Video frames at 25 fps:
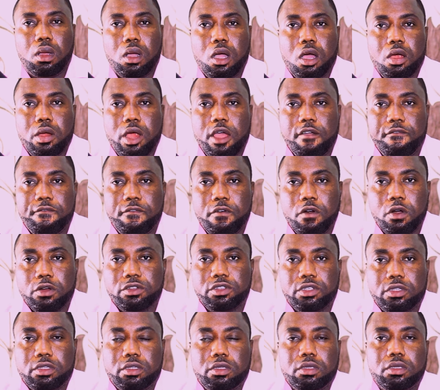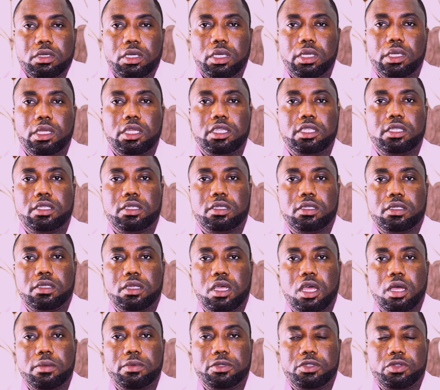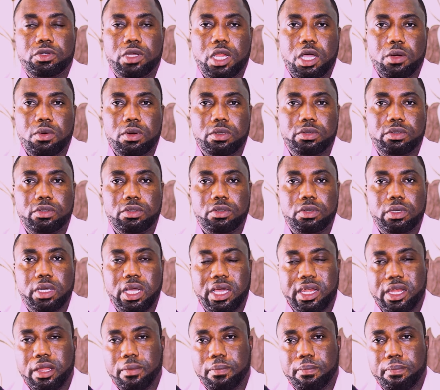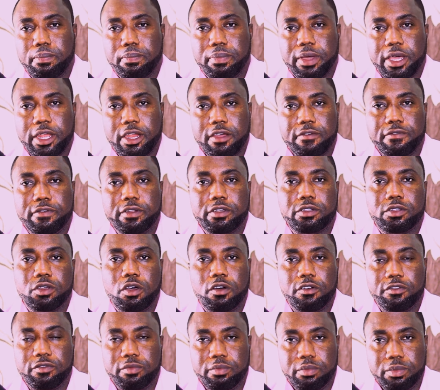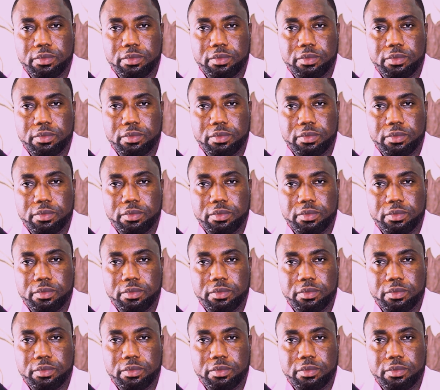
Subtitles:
All right, folks, in this episode, I want to look at the benefits of